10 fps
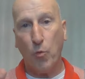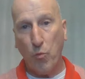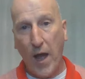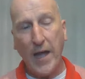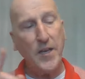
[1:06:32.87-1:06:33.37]

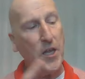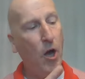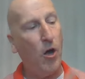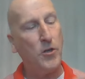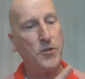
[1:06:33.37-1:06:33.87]
Rodney
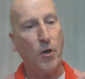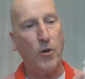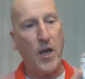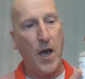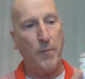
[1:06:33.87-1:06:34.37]

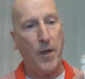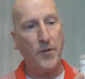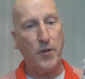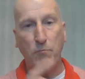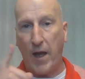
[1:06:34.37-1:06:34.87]

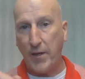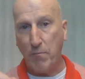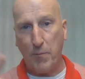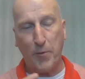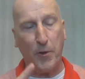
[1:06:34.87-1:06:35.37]

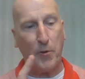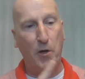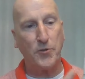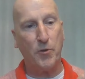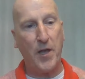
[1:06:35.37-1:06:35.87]
Ripplinger
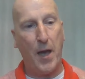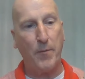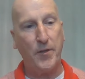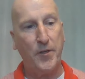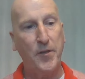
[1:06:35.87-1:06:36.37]
also
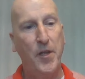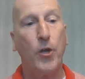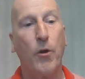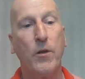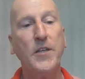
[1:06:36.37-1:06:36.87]
commented,
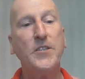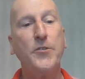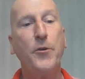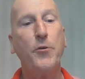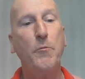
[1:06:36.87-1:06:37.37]
your
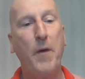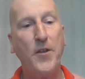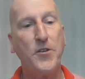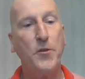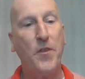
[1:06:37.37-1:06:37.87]
listener who
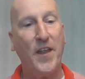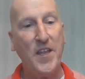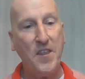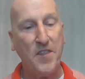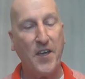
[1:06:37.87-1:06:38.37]
mentioned that
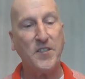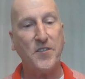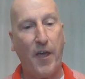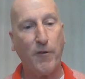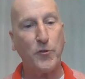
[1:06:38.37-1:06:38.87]
he thinks
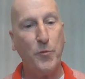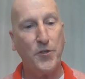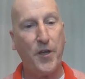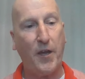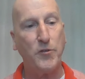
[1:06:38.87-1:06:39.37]
Thayer's
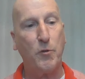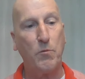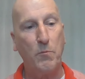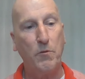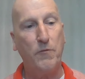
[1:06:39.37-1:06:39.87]
witch hazel
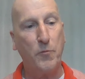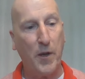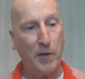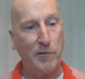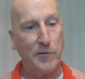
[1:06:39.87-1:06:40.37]
removed
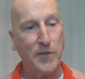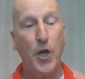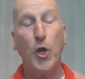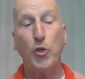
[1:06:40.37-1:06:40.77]
wrinkles,